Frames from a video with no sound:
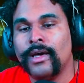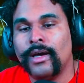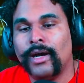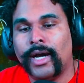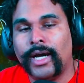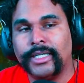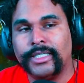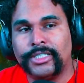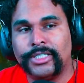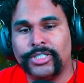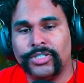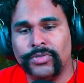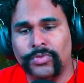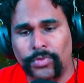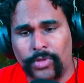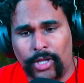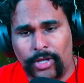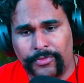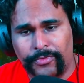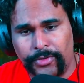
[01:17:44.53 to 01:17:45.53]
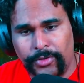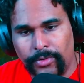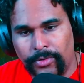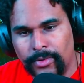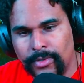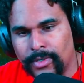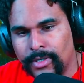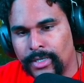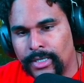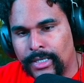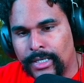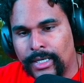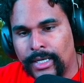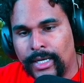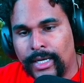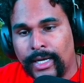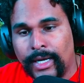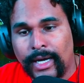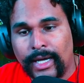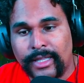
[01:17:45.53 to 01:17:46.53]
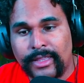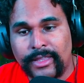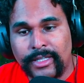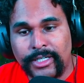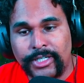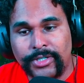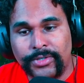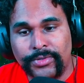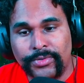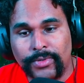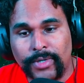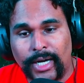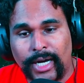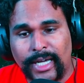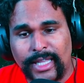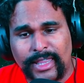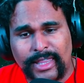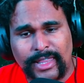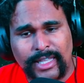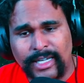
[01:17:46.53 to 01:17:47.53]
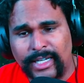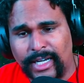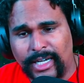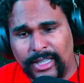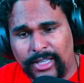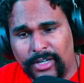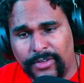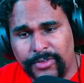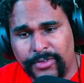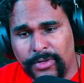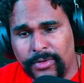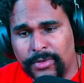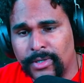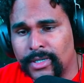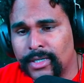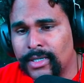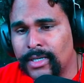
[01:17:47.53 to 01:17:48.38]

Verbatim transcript: I do love you. I think you. I think I love you.